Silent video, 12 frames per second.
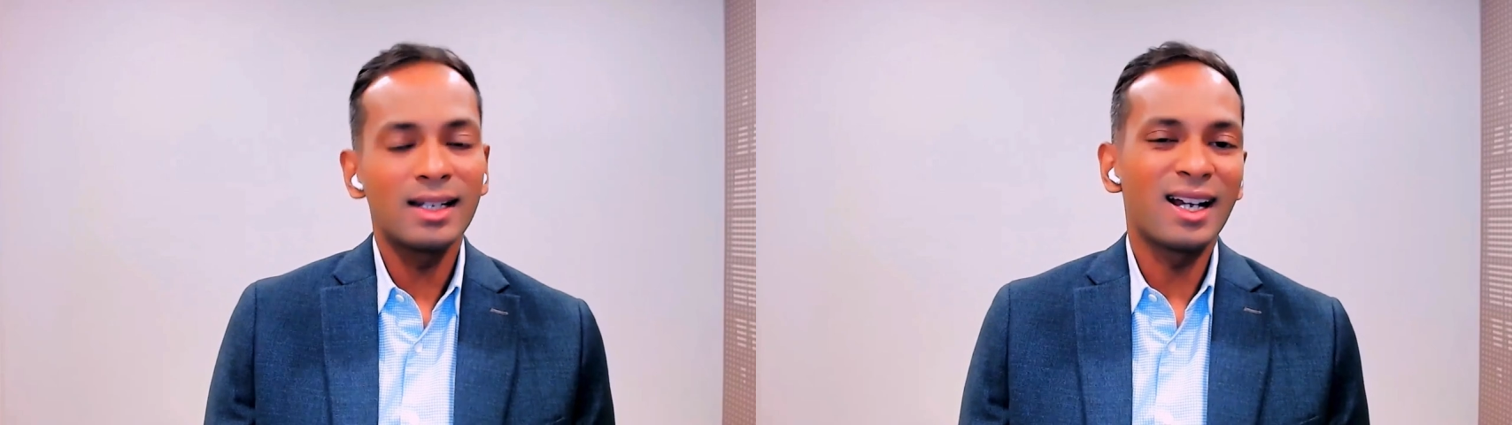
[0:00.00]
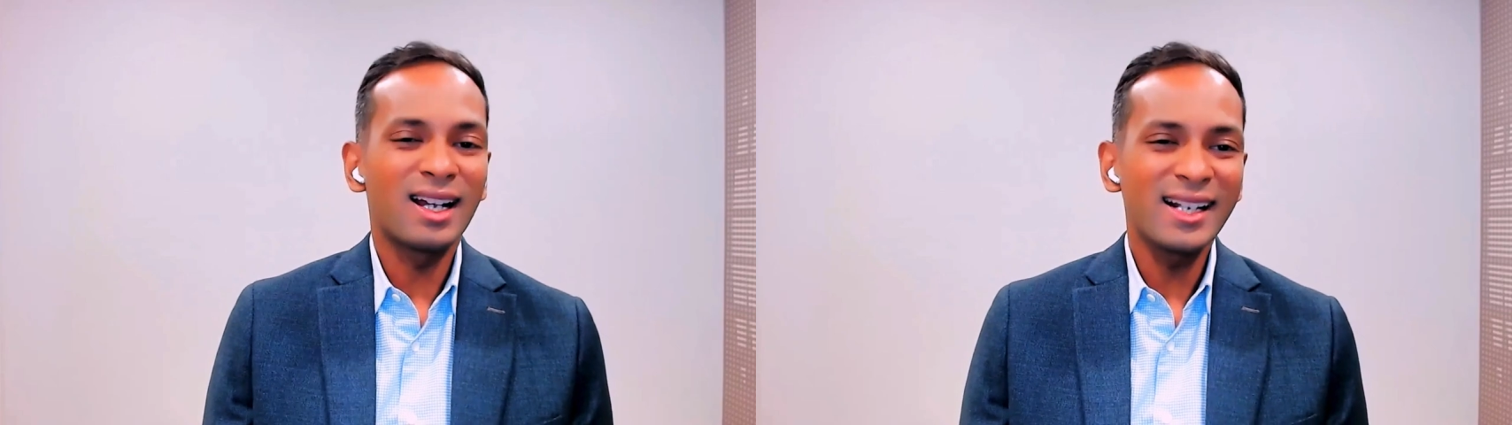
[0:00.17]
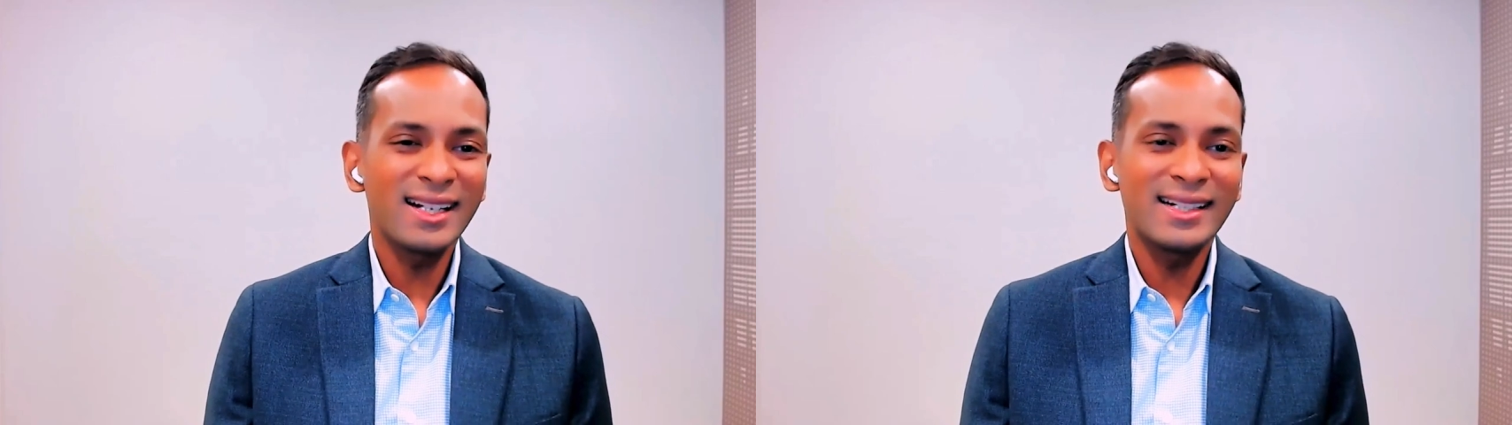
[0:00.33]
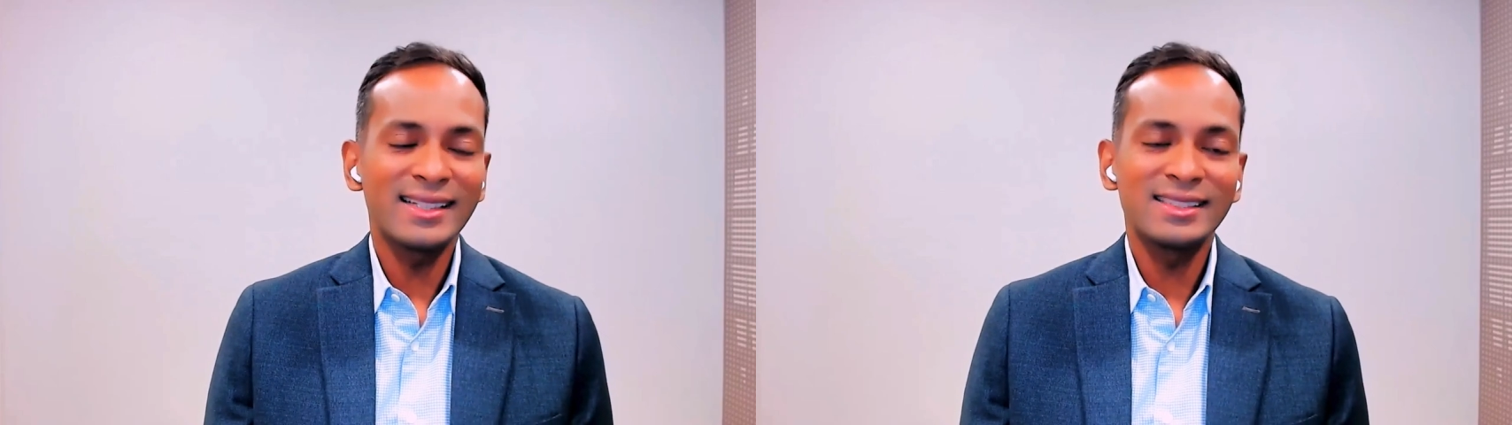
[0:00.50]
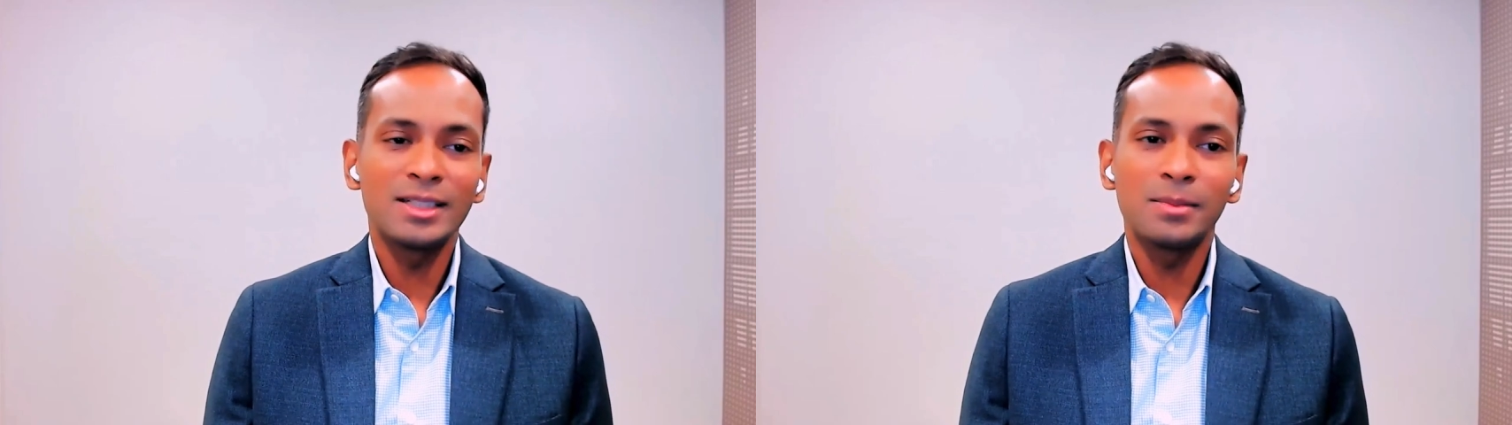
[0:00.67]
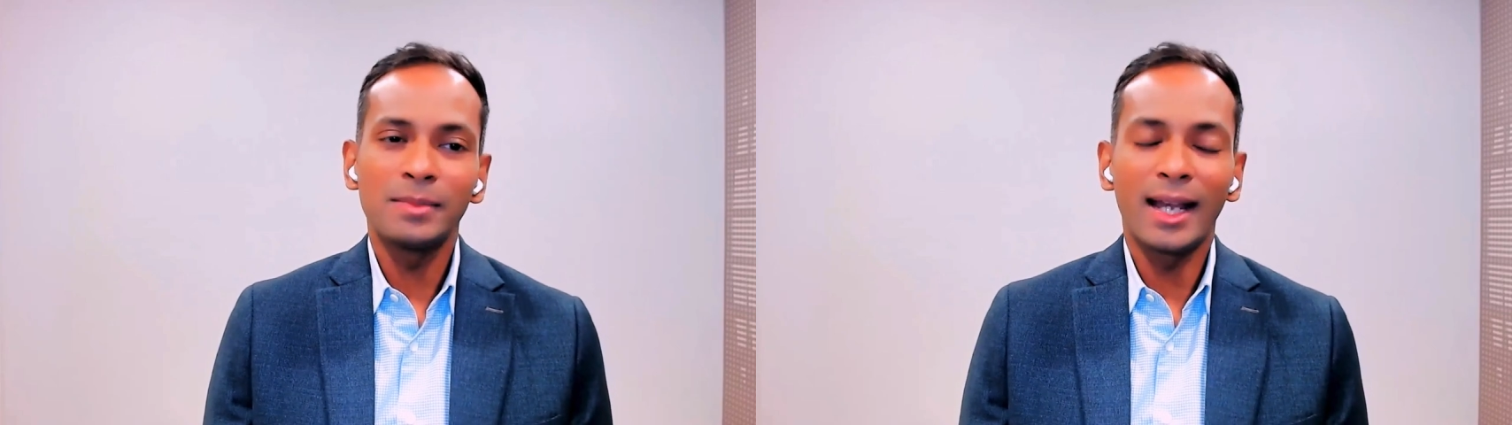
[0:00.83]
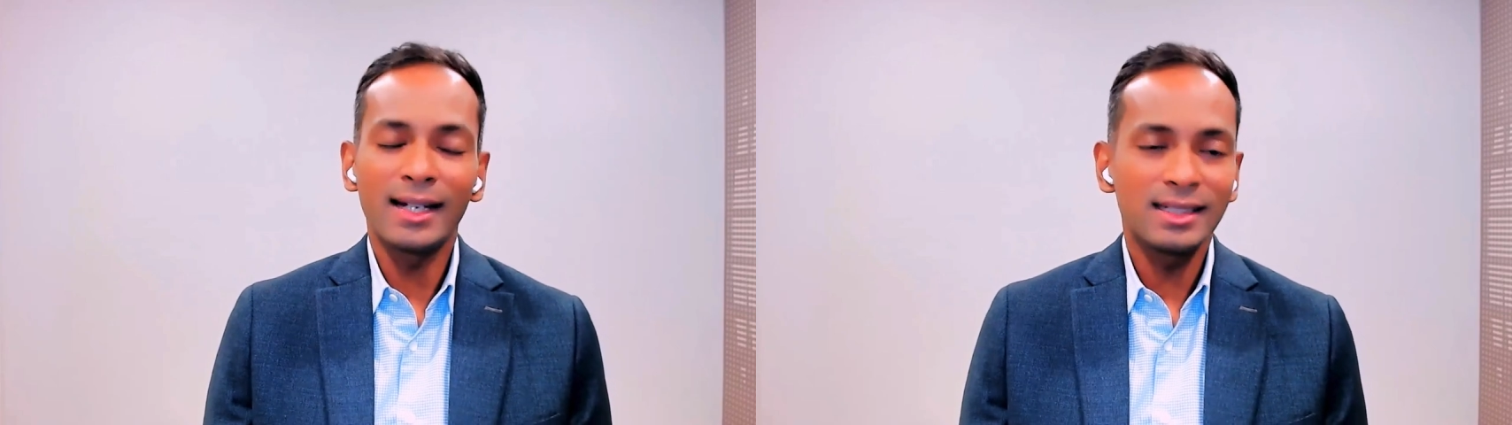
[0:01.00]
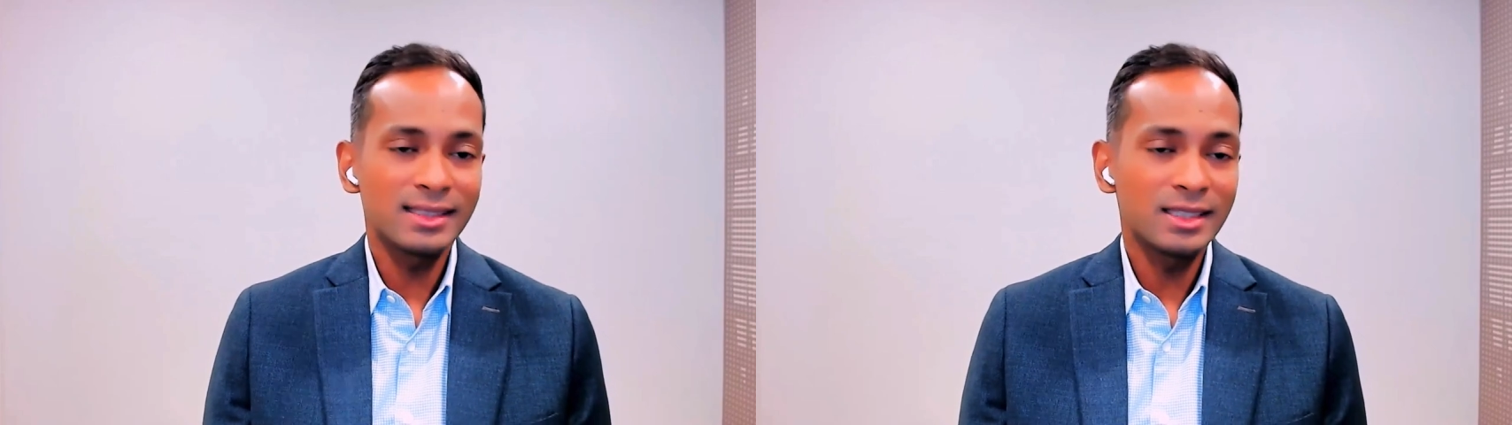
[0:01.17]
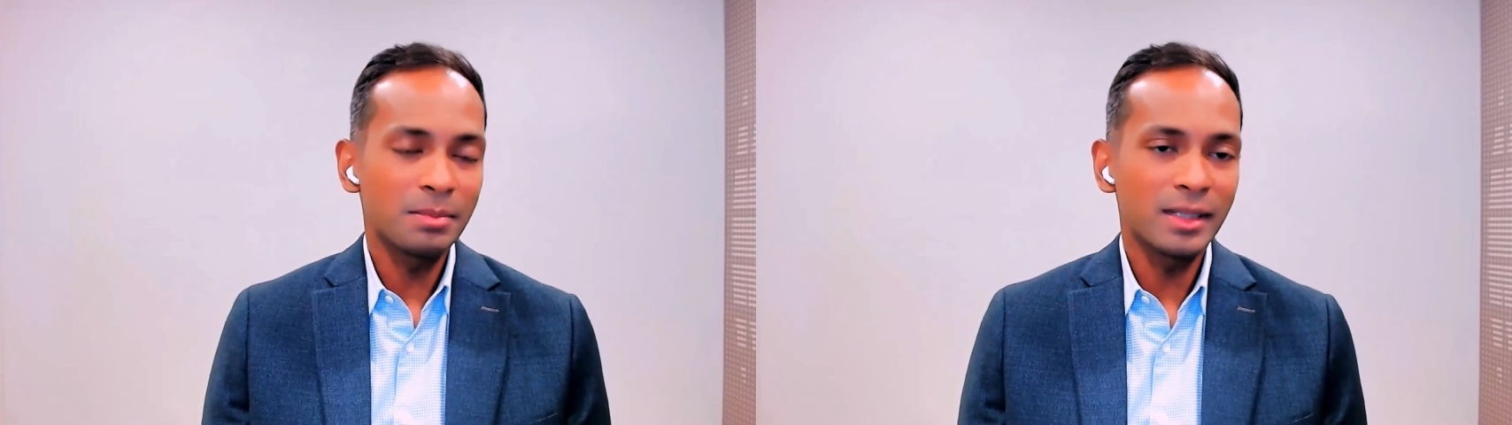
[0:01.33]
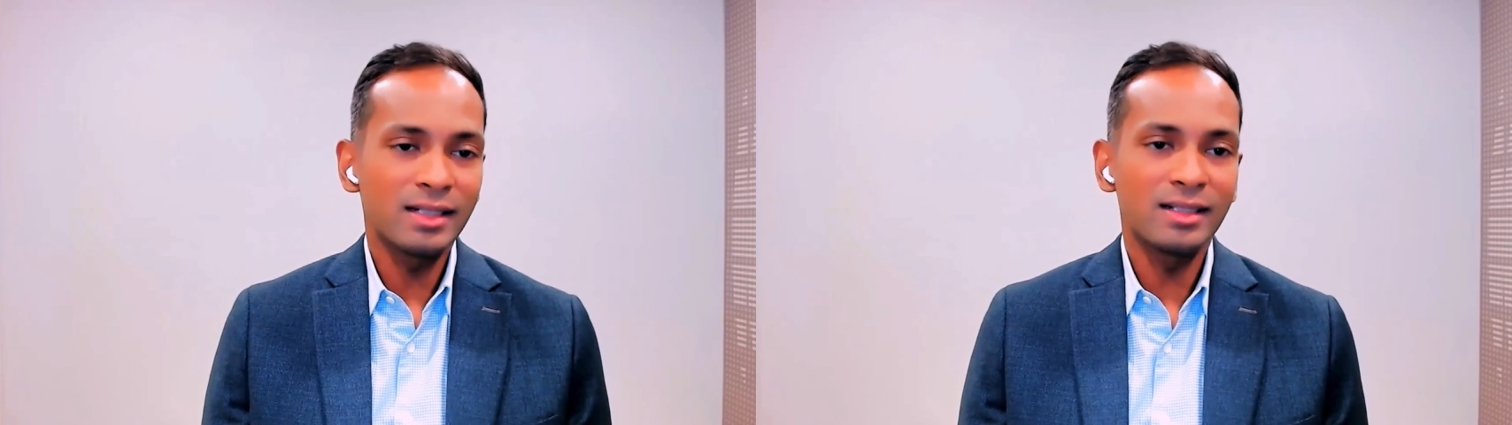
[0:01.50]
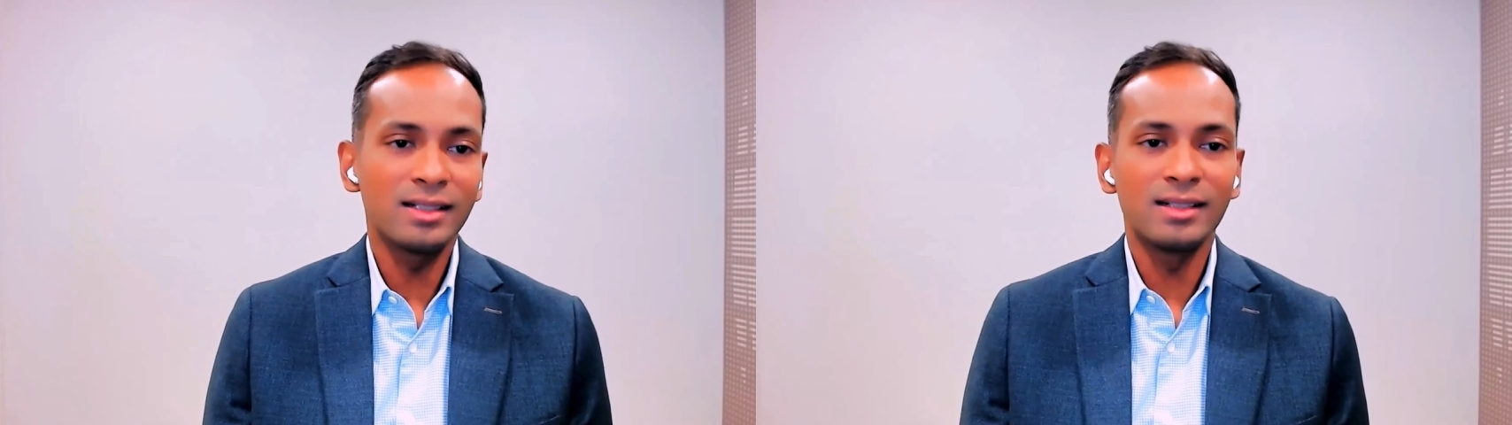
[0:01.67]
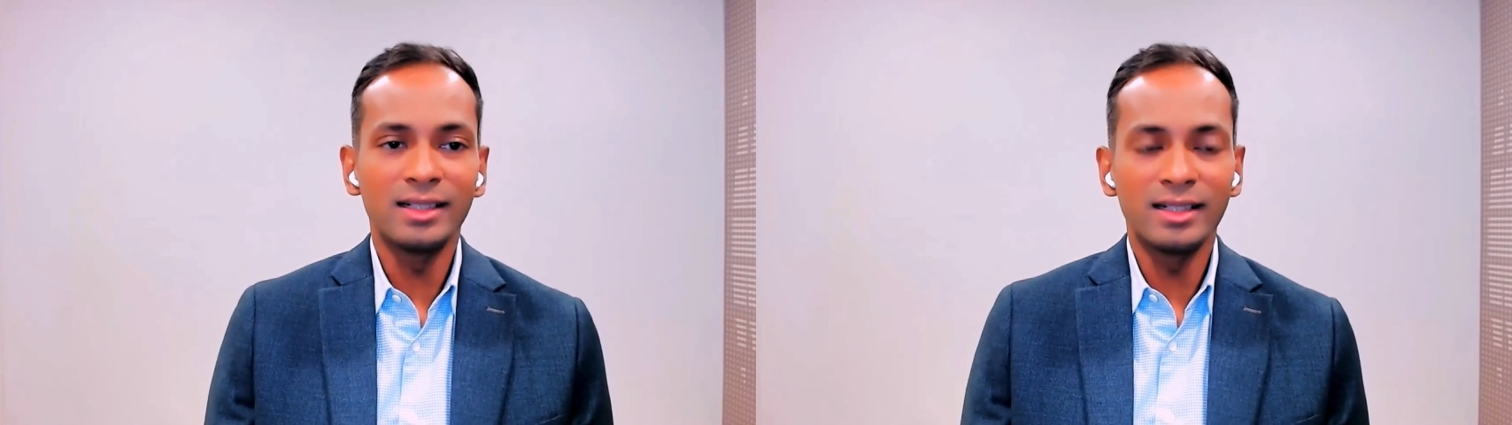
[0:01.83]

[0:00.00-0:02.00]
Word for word: an unanticipated